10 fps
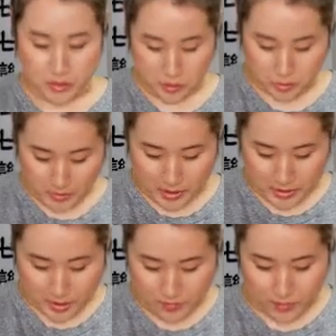So my
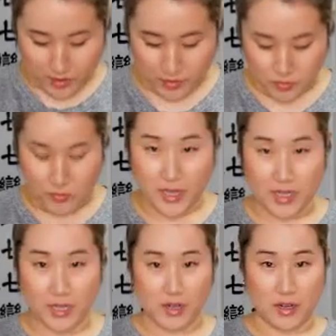diaphragm is right
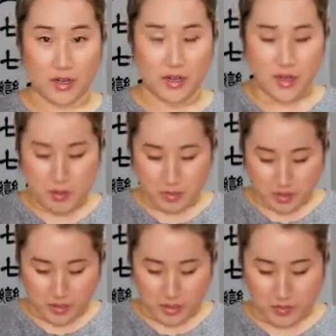here, my
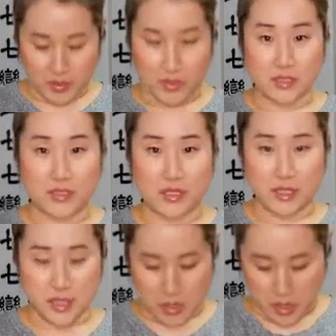belly button is
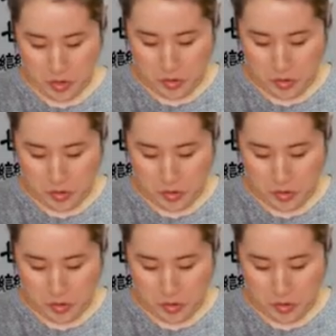here.